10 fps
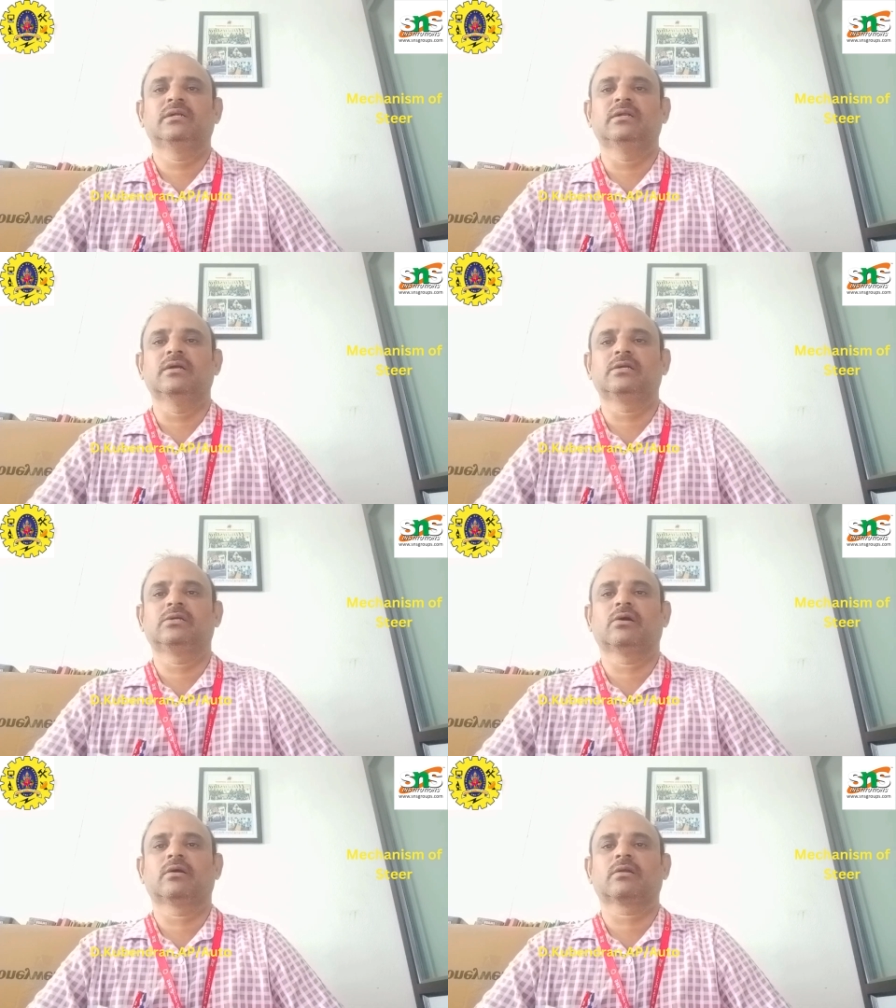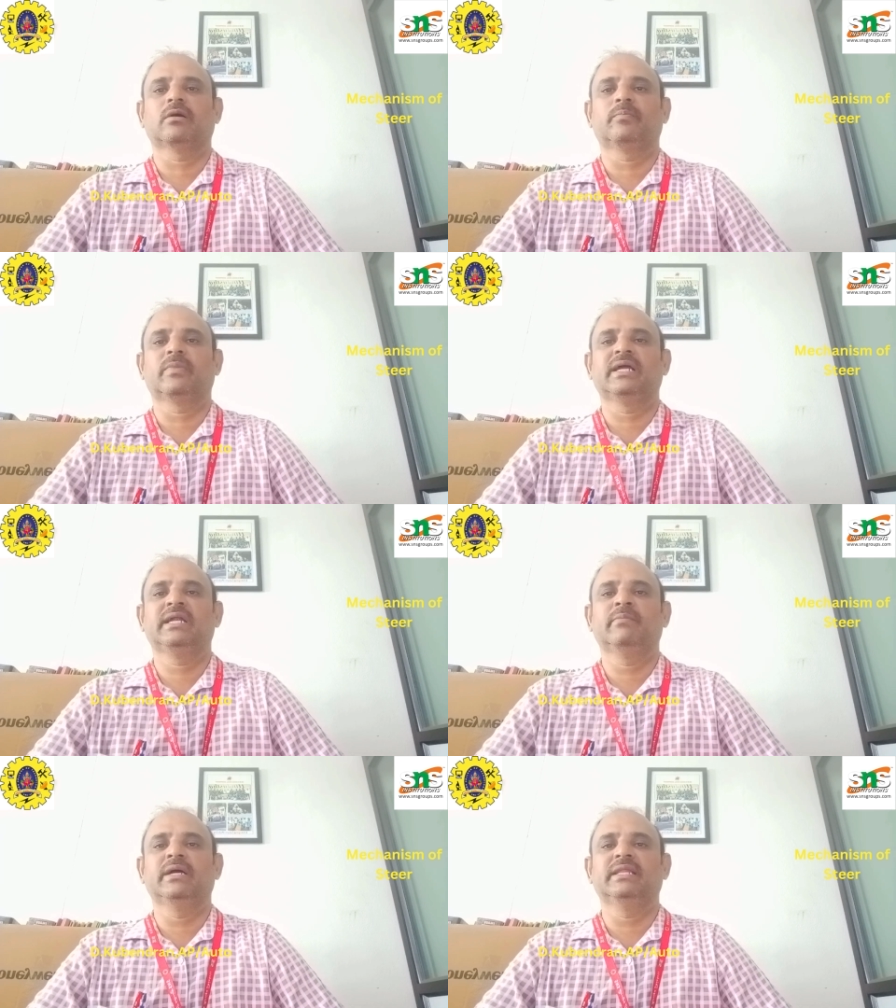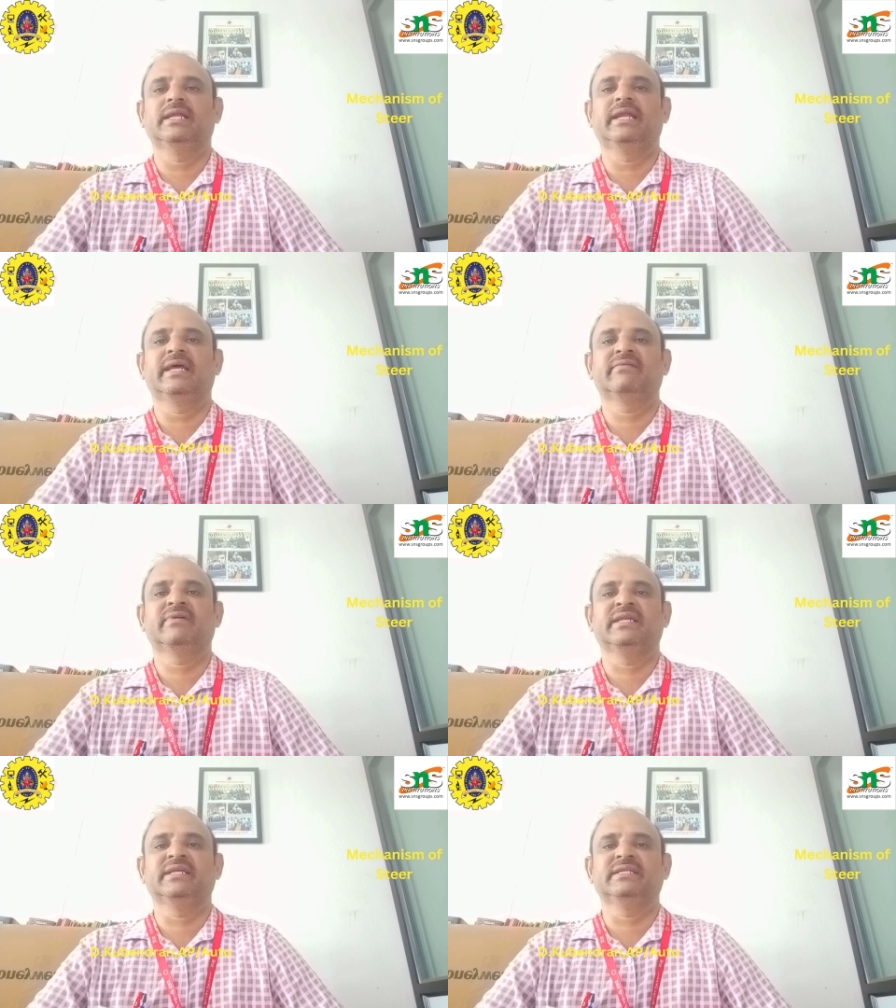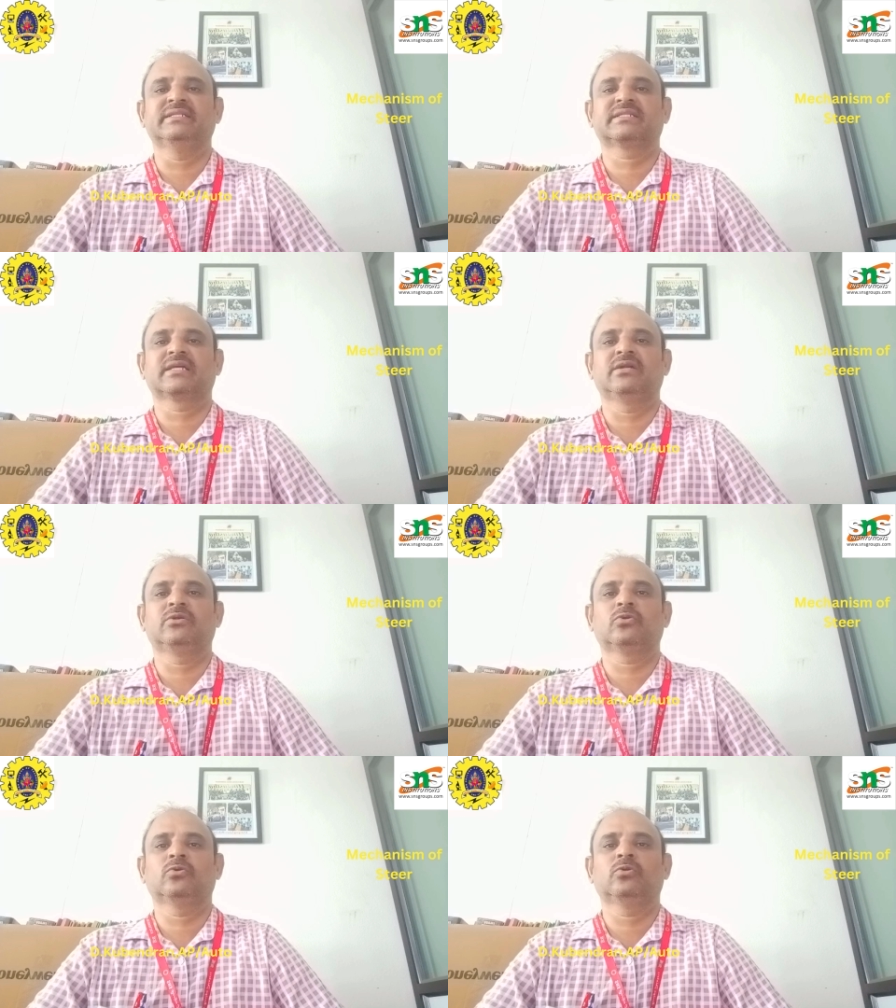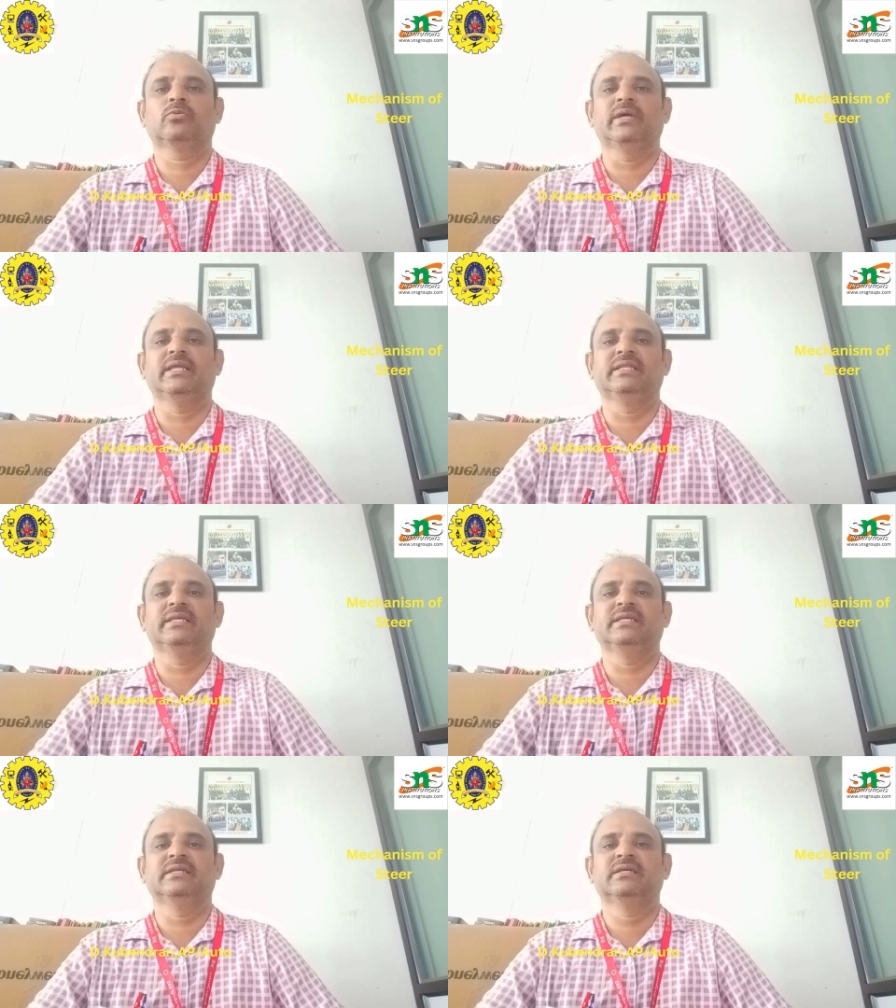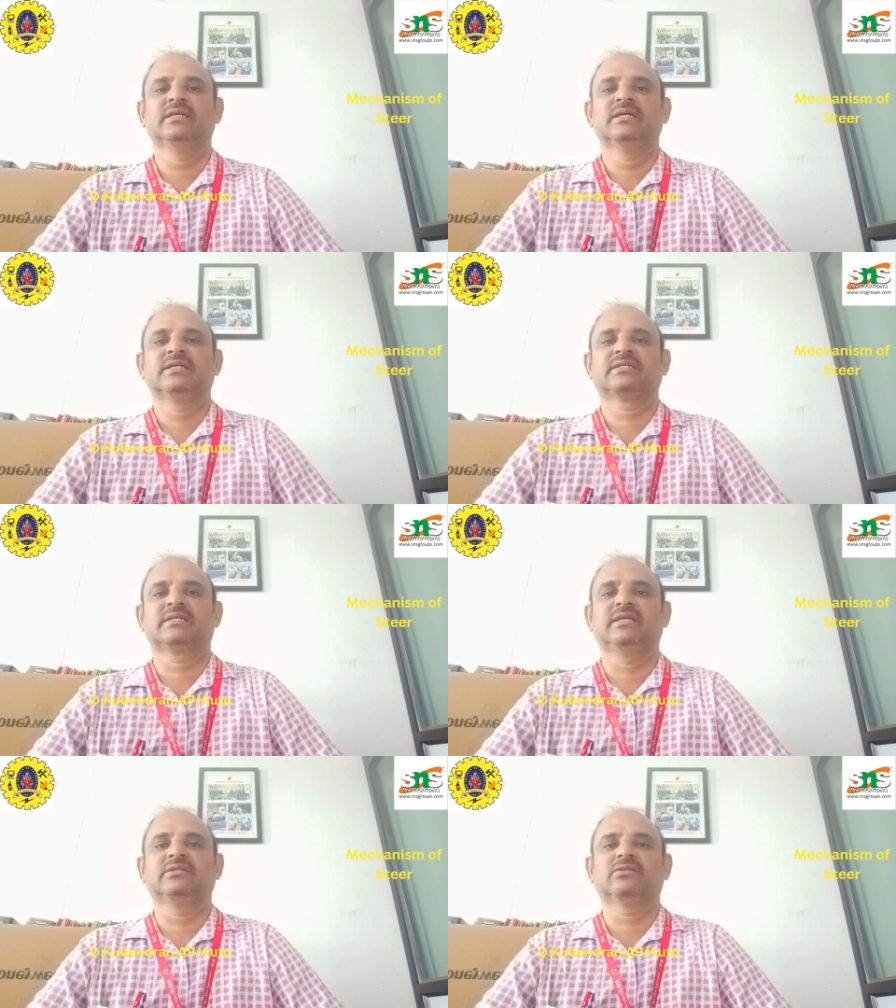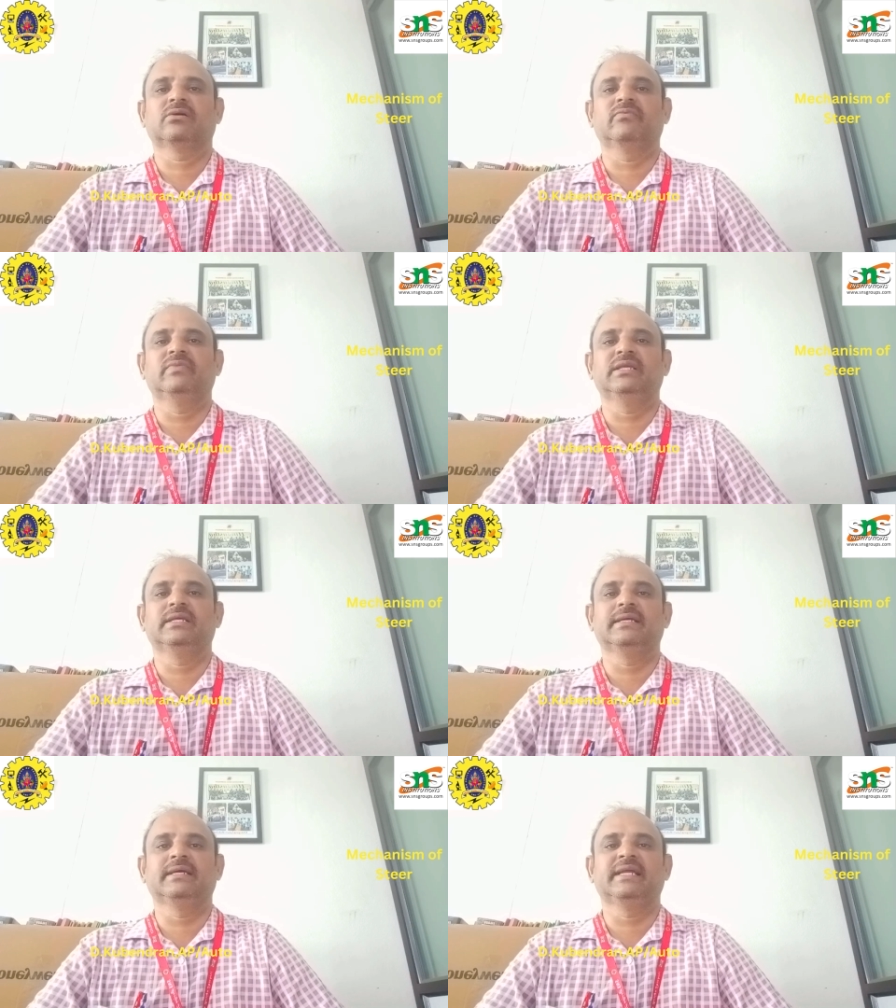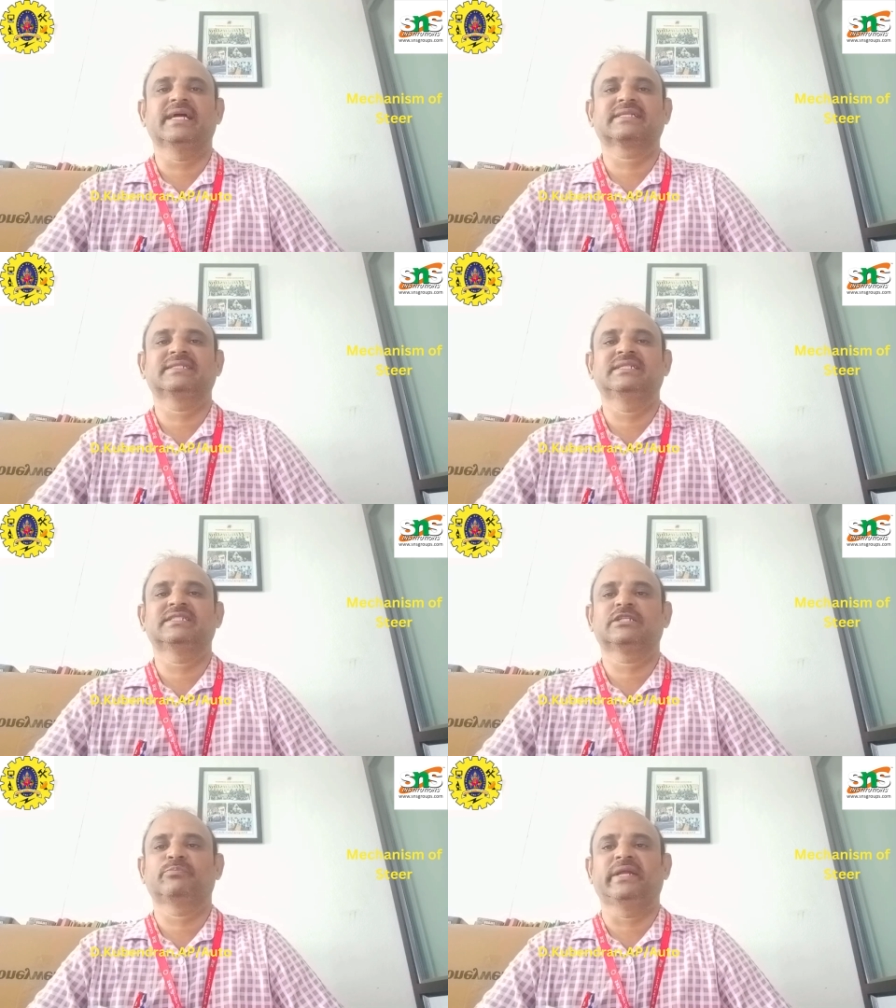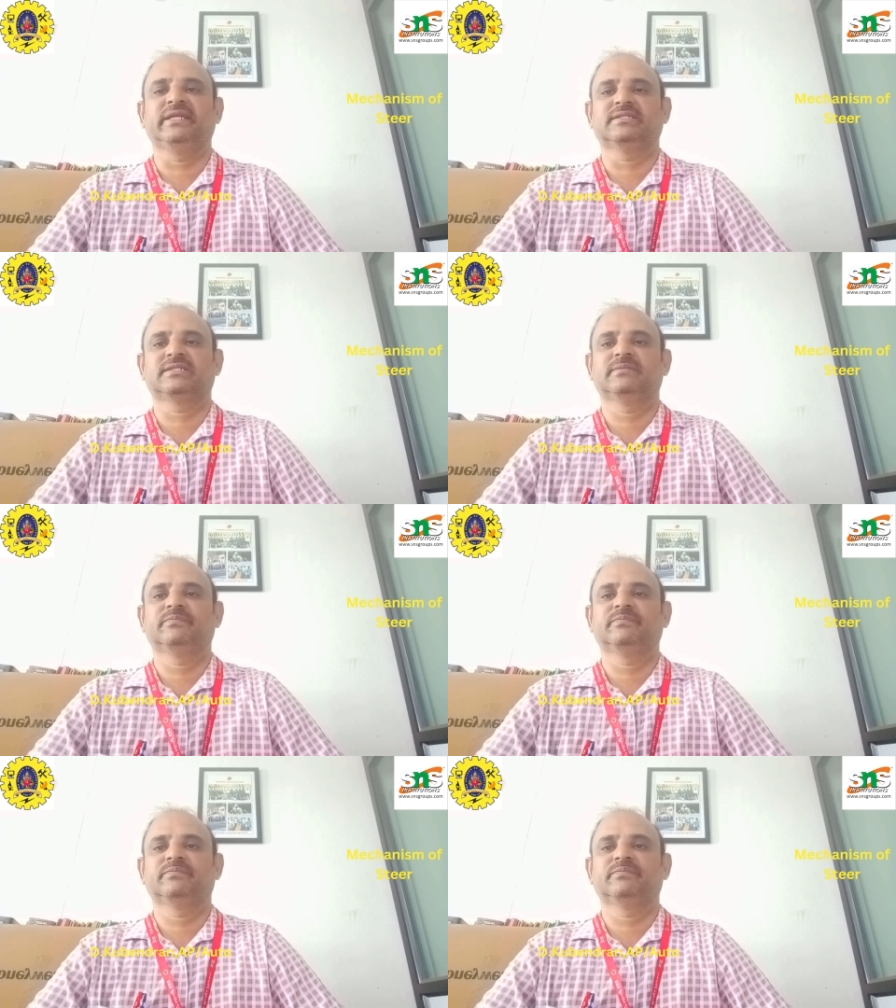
the torque applied by the driver is controlled by the strength of the reaction springs.